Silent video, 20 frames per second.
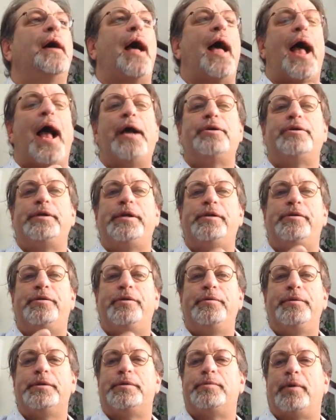actually
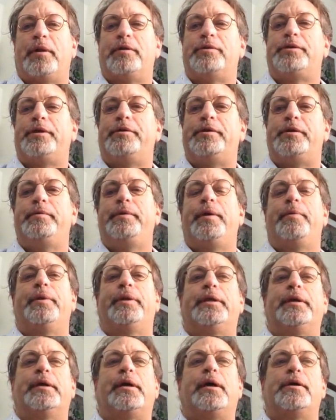do as well as they're doing
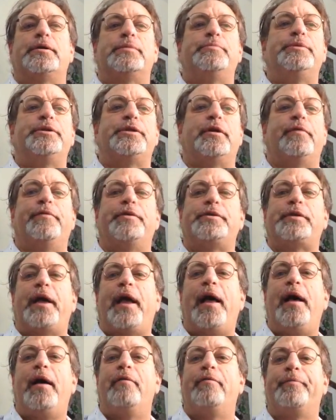with their customer service
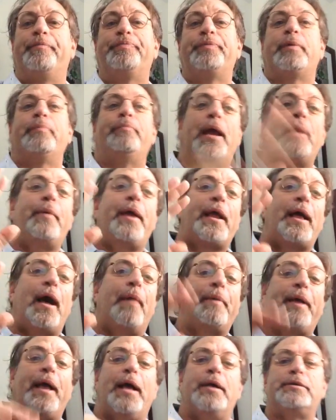they have. By the way,
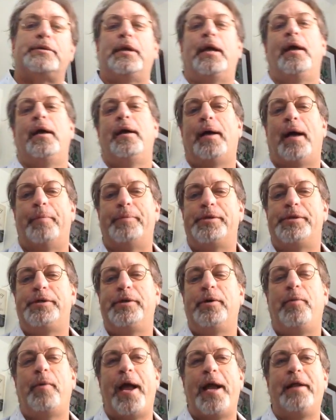Comcast, I'm
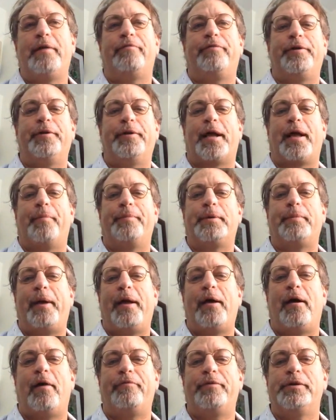still waiting for you to come to
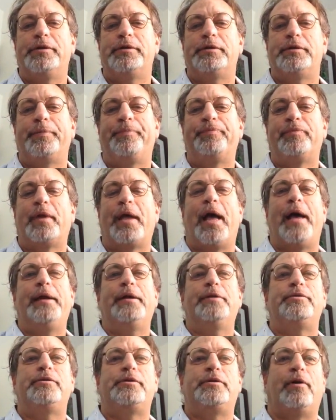my office
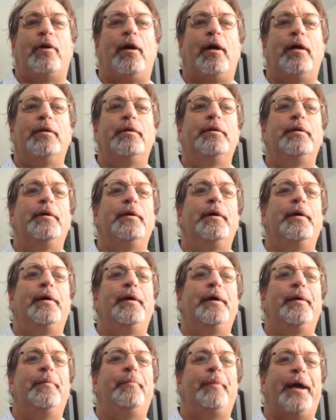and install
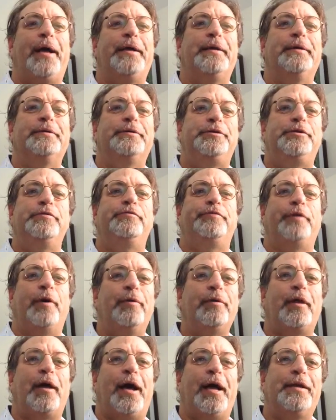my 2
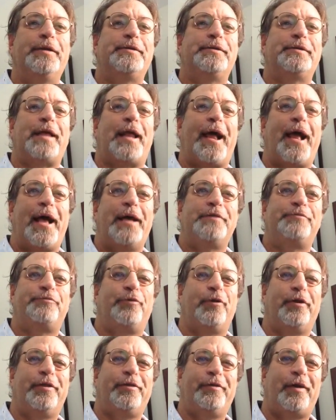phone lines that I asked
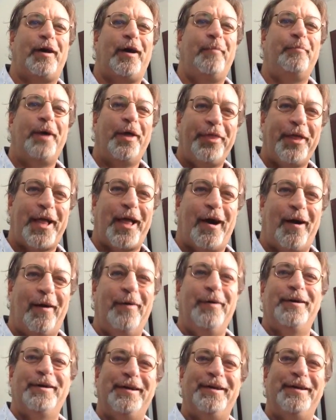for a month ago.